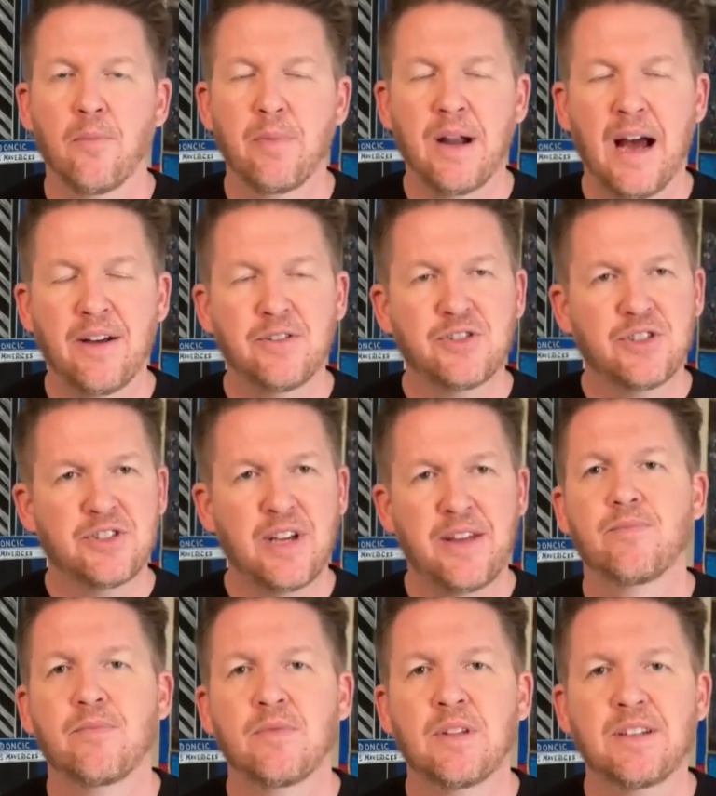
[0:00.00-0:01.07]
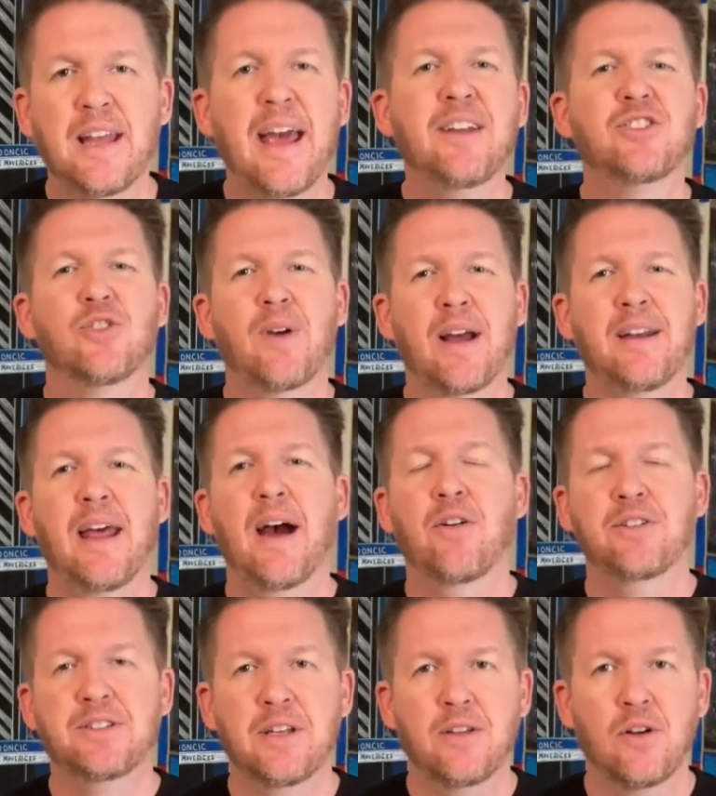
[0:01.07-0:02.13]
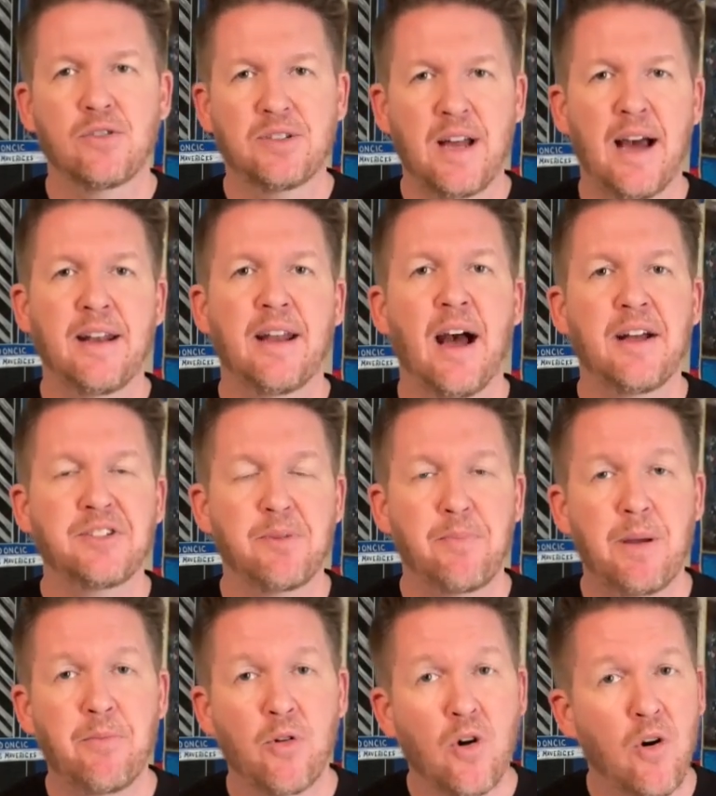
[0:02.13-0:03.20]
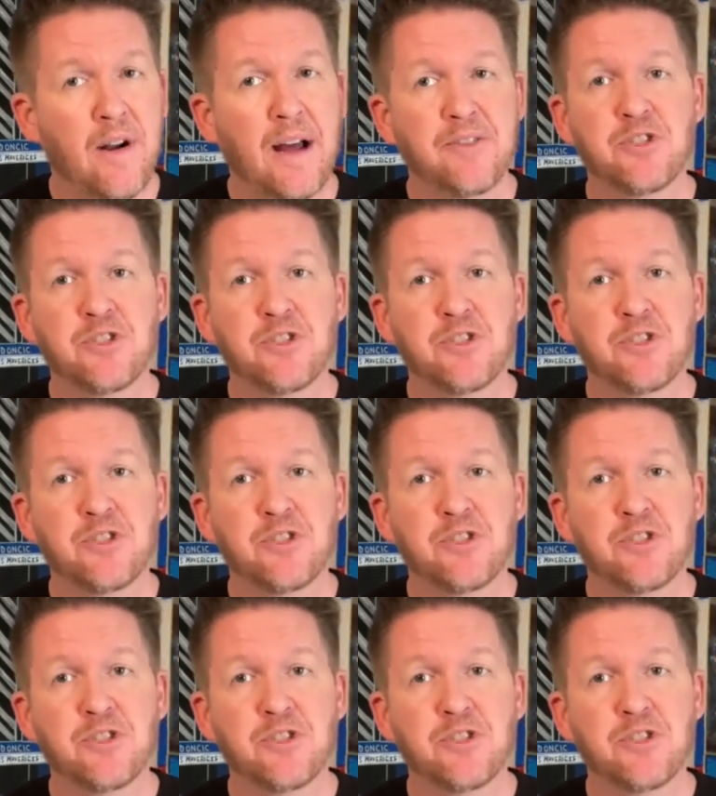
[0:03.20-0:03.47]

But I would just say that the danger right now is in those 9.9's and people going out